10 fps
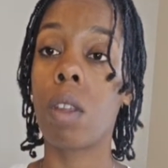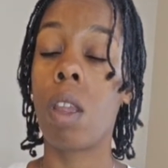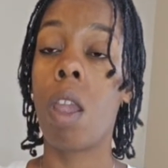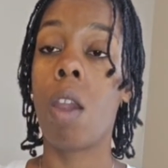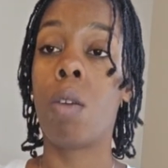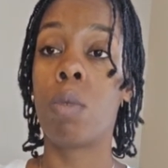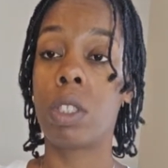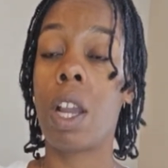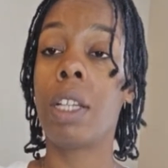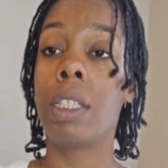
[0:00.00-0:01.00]
We're
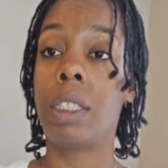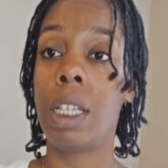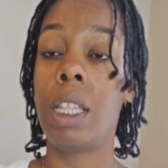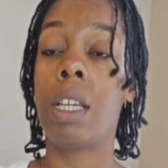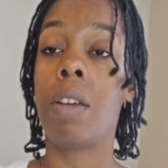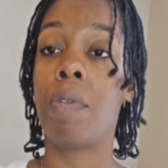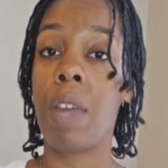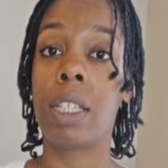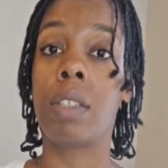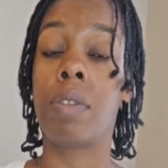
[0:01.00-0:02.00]
starting to see the
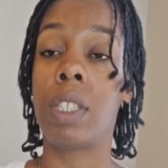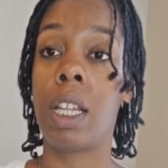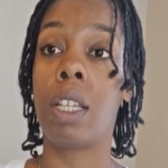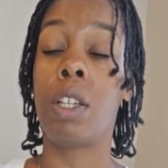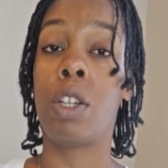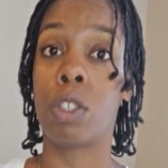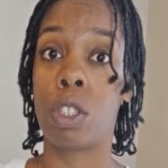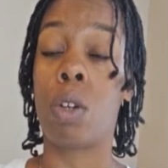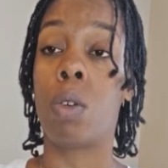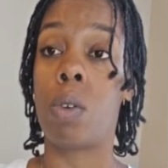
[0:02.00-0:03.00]
effects of selling your
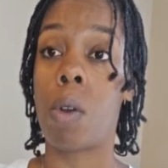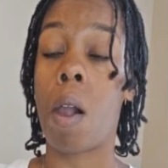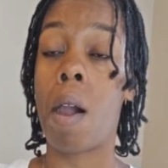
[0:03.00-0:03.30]
soul